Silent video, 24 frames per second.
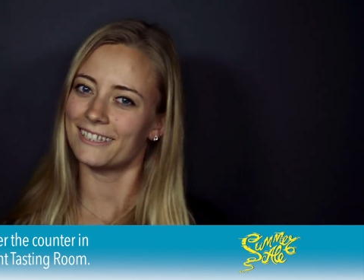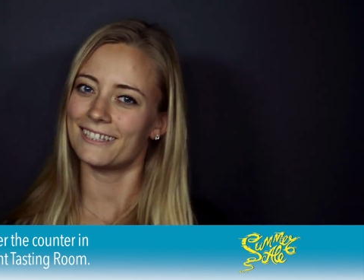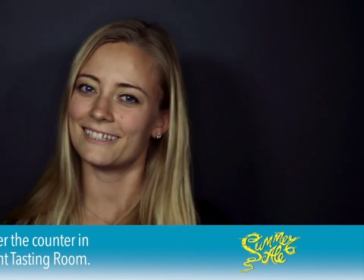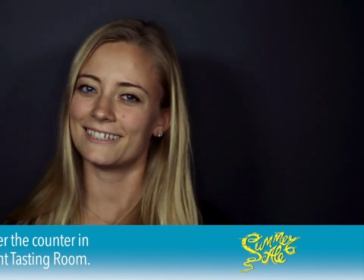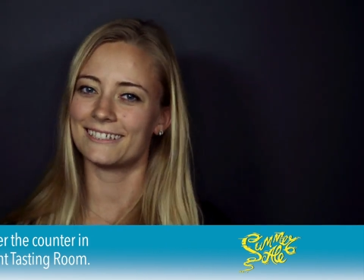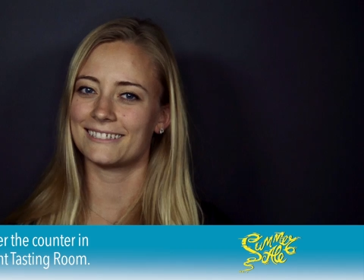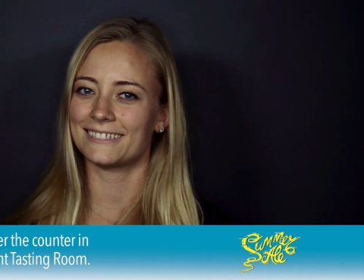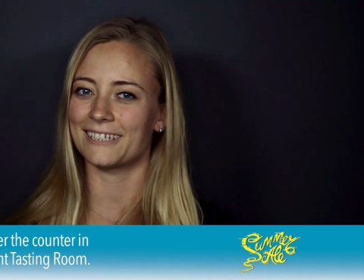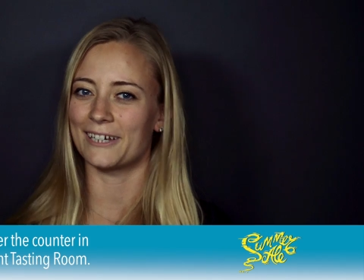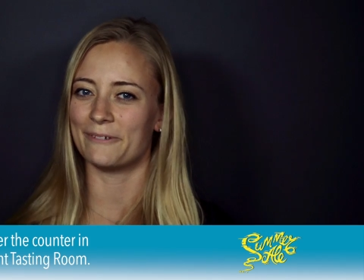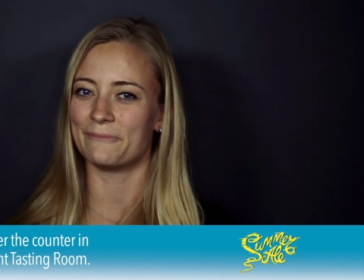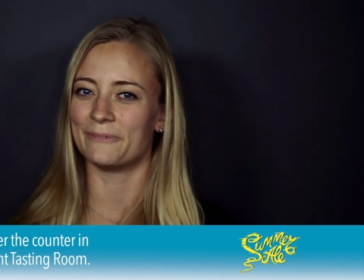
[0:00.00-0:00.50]
to the
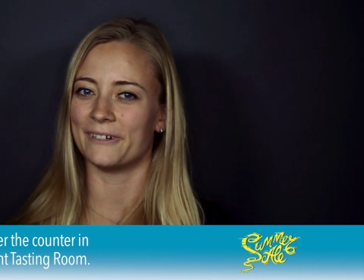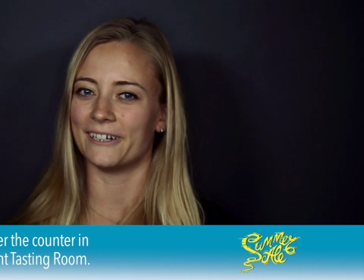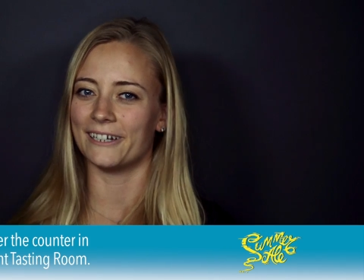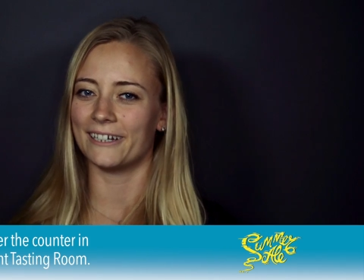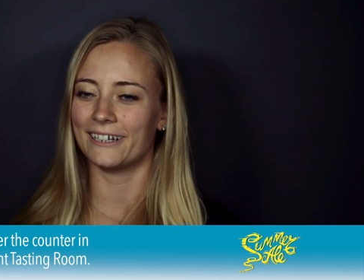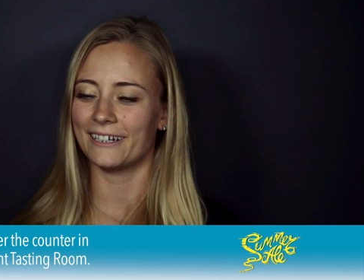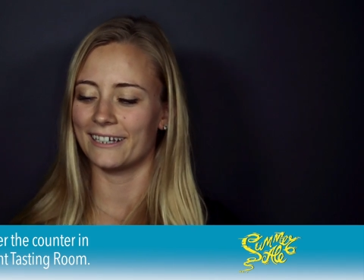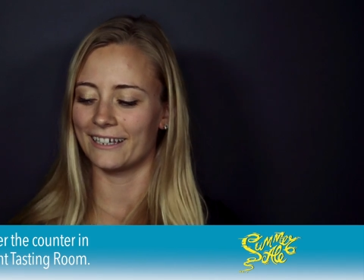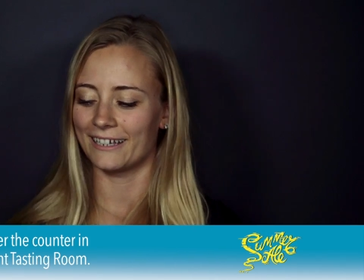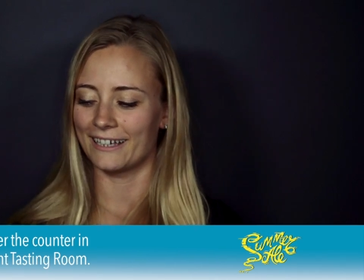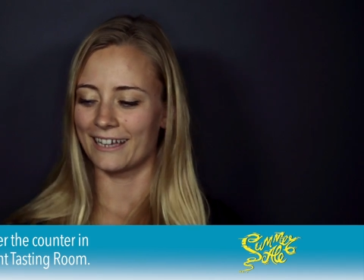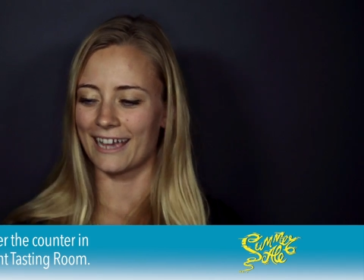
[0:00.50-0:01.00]
summer,
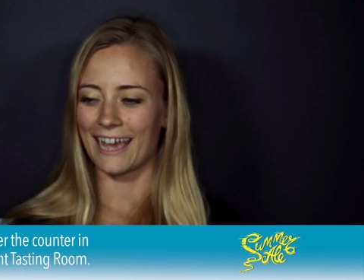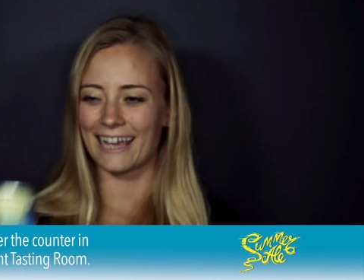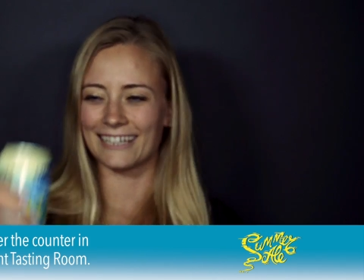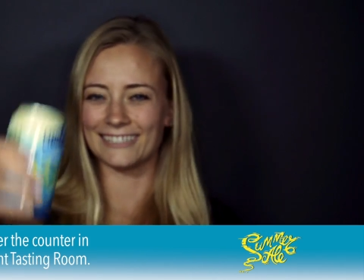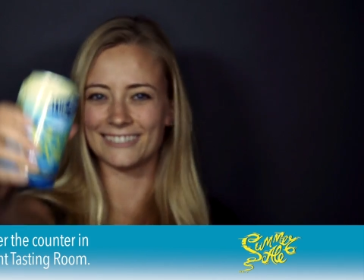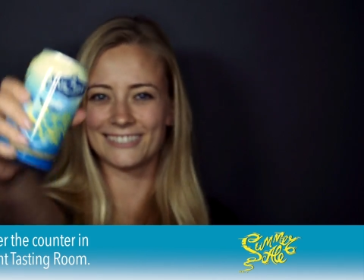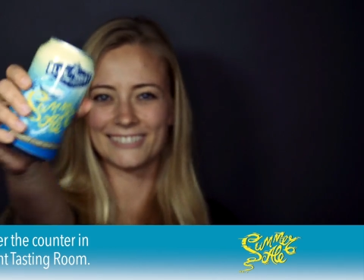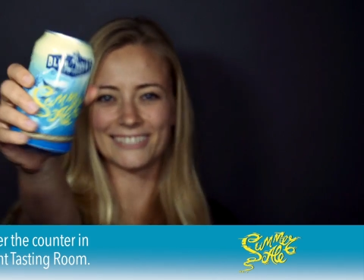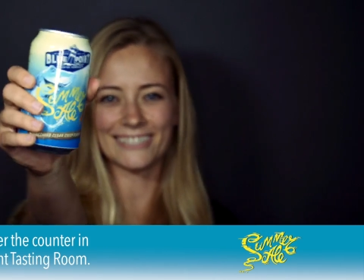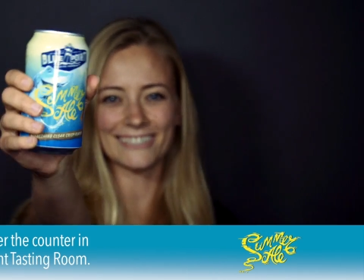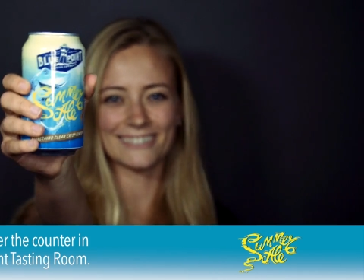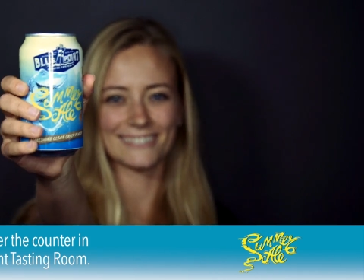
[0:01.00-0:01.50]
and
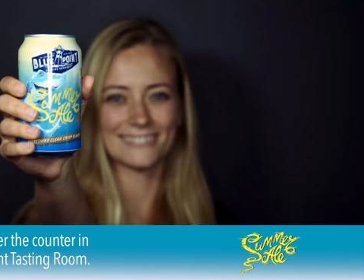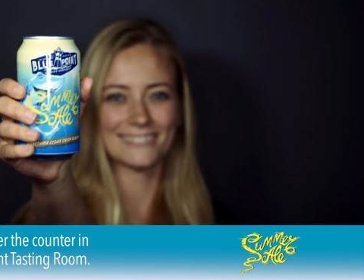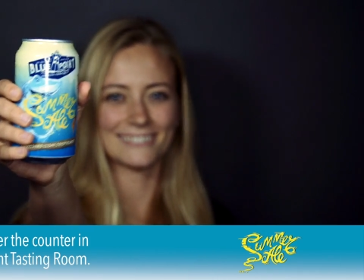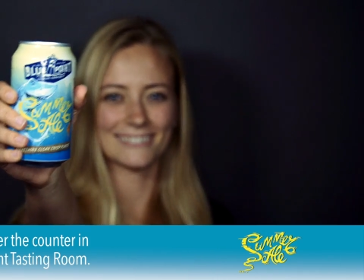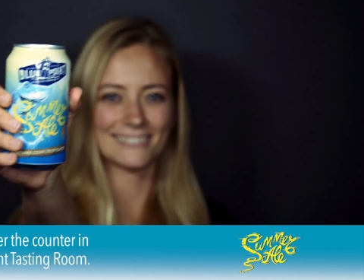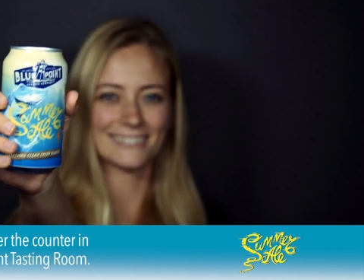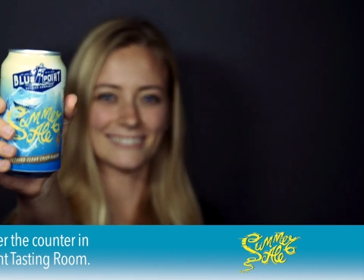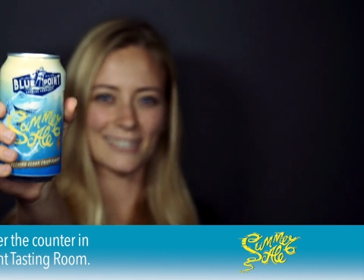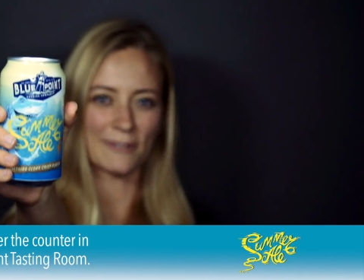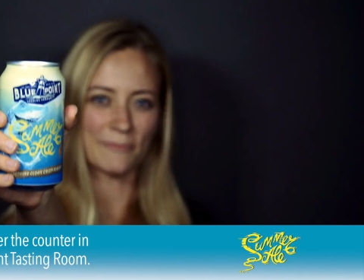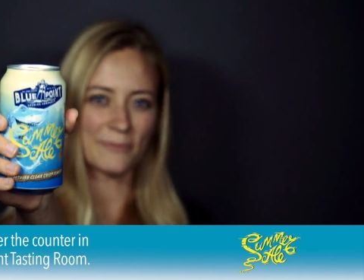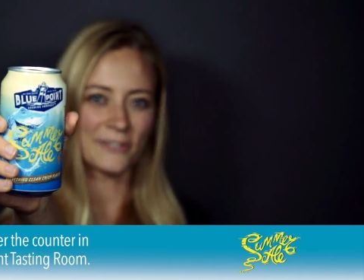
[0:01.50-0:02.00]
cheers to
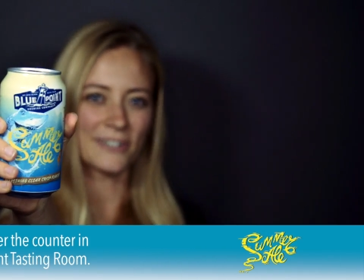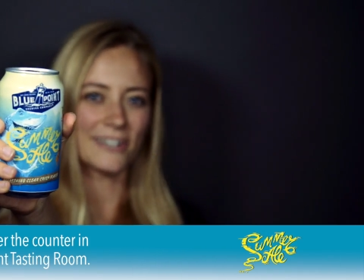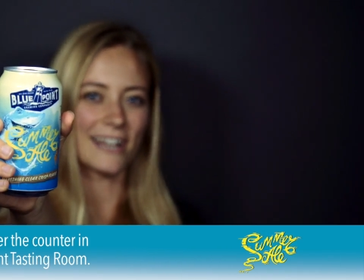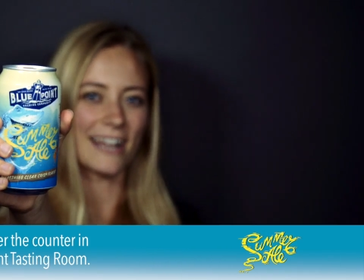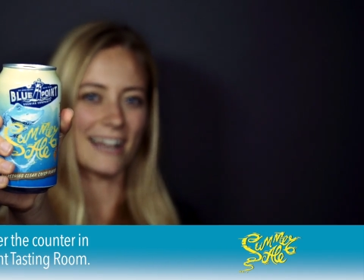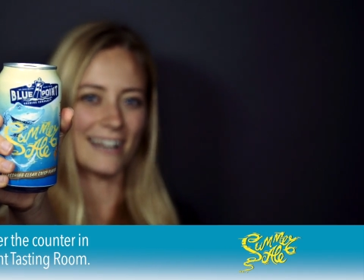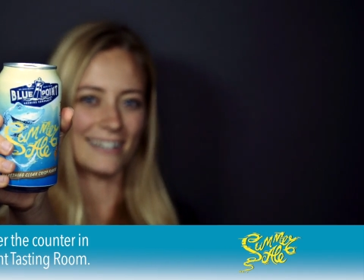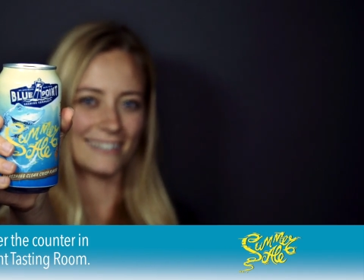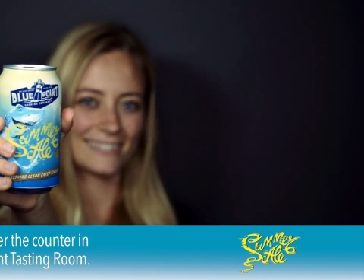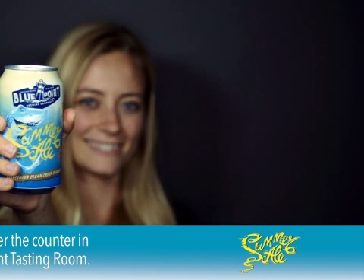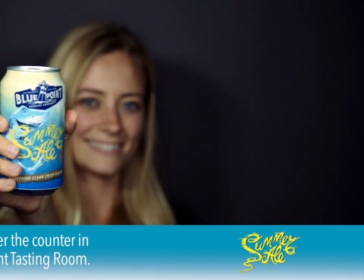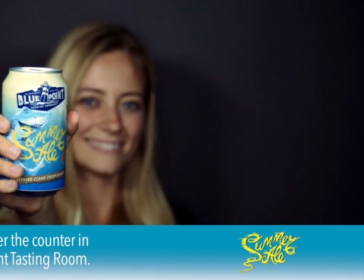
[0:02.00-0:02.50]
Summer
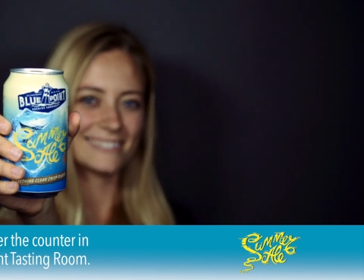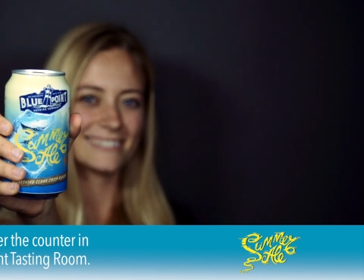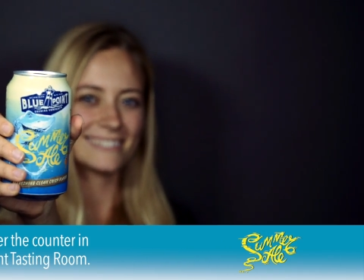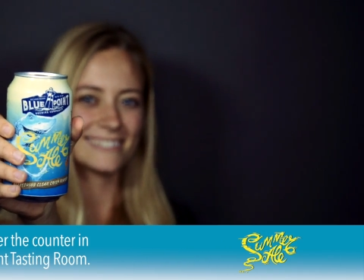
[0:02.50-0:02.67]
Ale.